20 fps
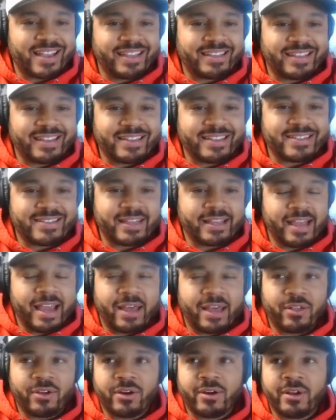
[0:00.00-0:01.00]
like this
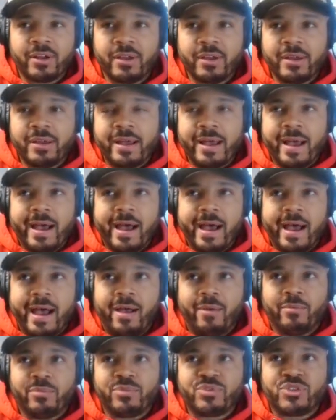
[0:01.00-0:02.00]
together.
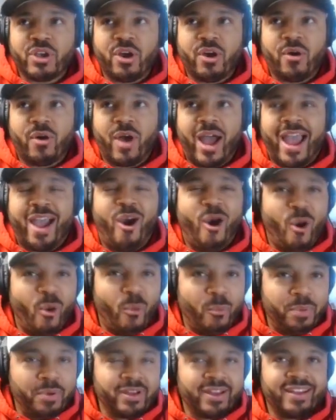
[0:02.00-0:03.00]
So I
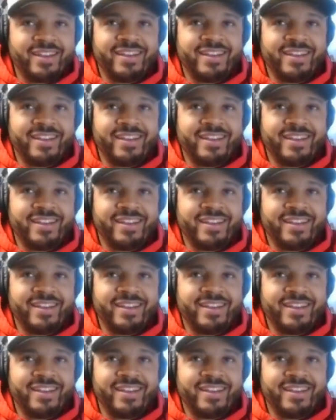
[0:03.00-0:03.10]
hope